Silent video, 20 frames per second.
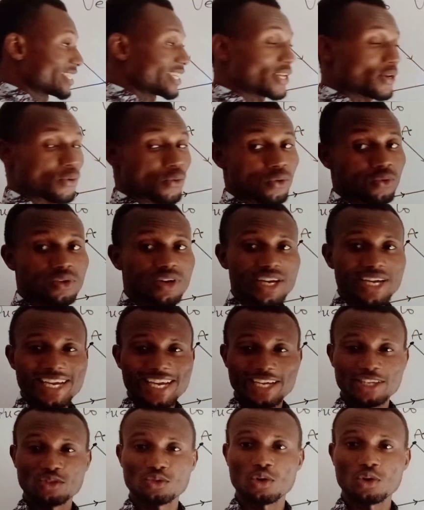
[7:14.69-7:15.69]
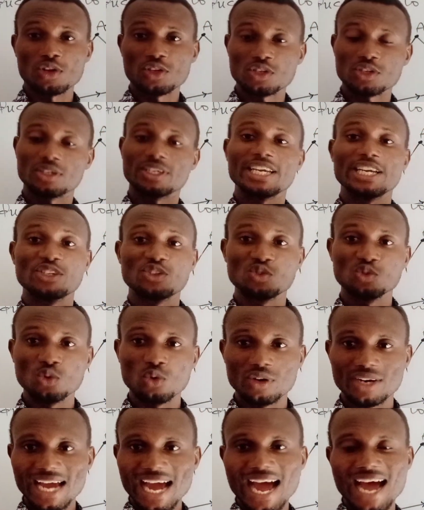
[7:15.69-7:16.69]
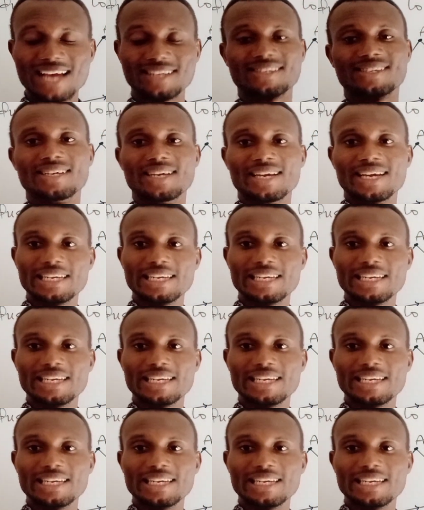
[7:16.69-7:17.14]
Q is what is known as